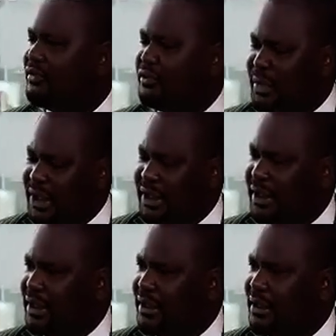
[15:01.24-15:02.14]

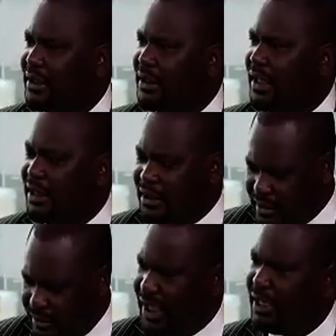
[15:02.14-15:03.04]
humility, and
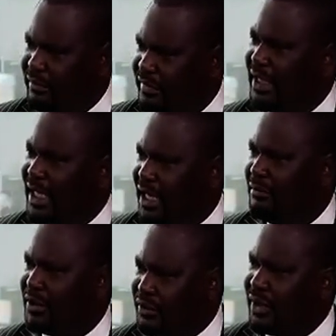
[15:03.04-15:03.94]
when I'm very calm,
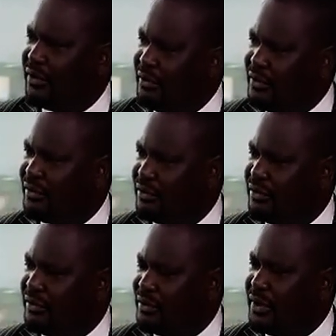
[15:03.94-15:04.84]
because I don't want
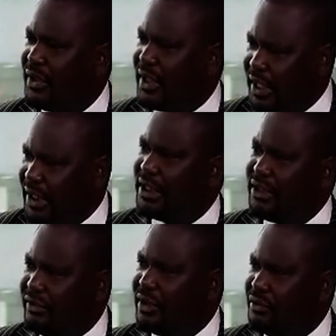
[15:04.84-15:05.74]
to get
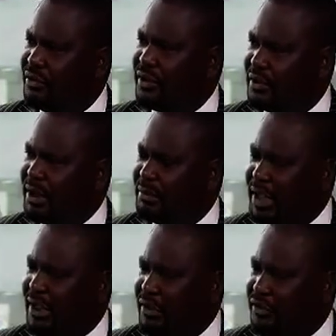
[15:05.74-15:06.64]
into the route which my
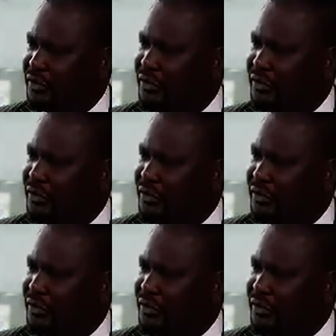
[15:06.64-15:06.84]
brother wants to.